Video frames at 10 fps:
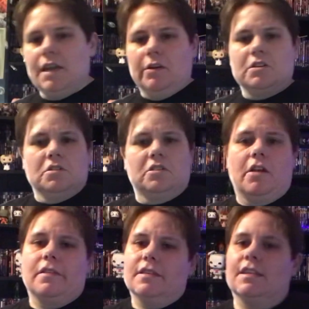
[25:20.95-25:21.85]
characters
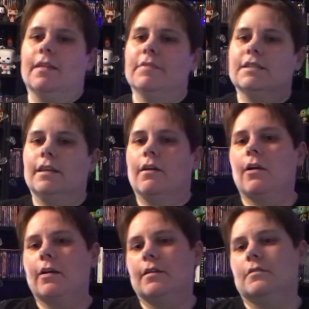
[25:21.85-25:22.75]
aren't the same as they
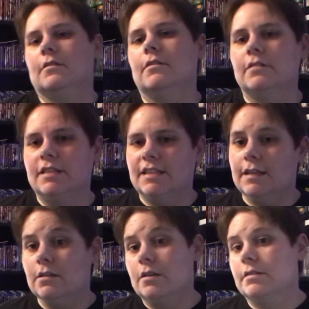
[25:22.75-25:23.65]
are in
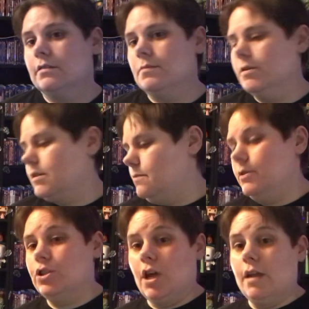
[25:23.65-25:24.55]
Stieg Larsson's books,
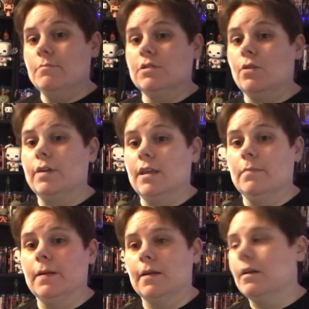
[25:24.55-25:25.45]
which I am so
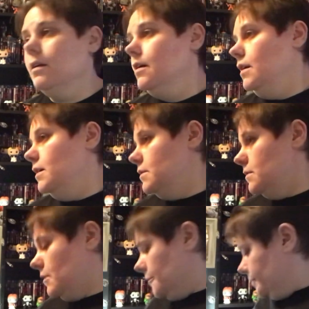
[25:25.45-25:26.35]
keeping.
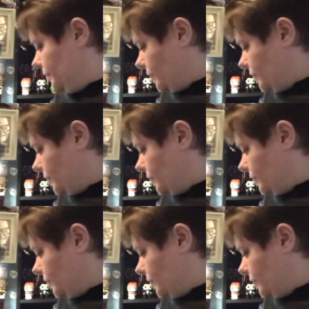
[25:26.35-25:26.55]
So,